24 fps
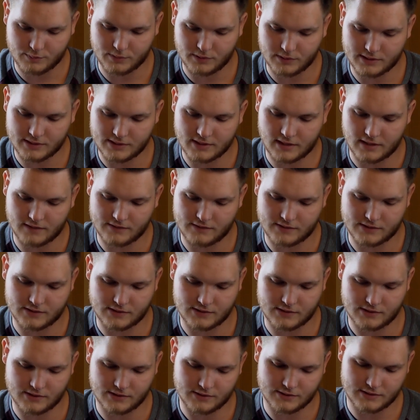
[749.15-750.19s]
police officers
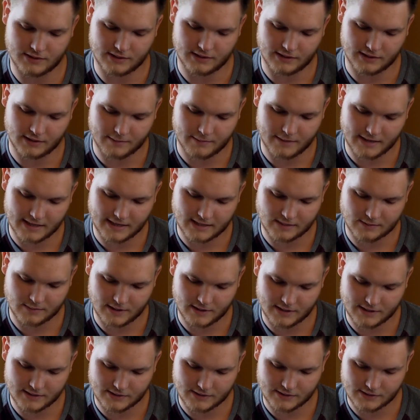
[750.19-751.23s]
are utility
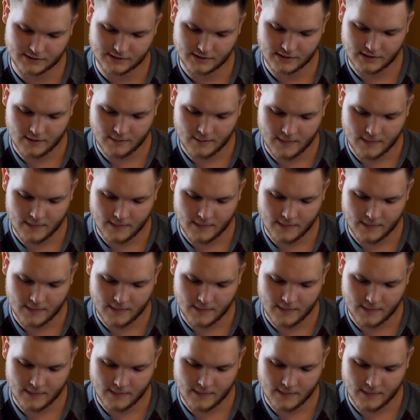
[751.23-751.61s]
maximizers,